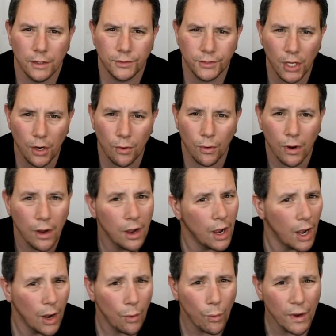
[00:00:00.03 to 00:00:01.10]
So,
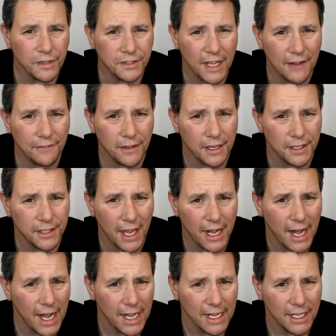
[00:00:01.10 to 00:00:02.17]
what's after the
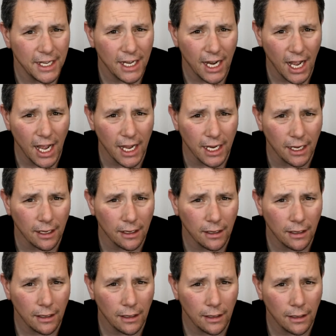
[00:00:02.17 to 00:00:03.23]
1080 Ti?
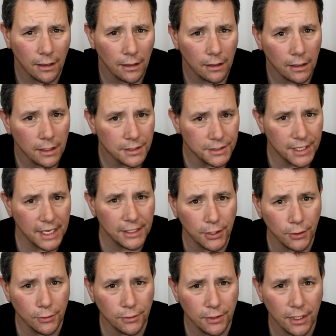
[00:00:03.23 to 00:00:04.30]
Stay
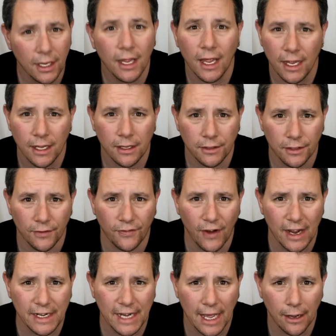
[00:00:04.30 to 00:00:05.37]
tuned to
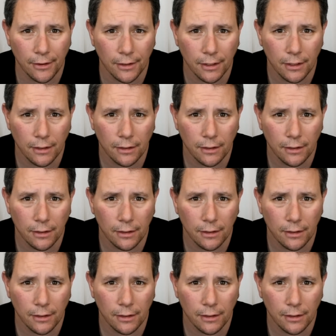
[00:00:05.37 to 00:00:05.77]
find out.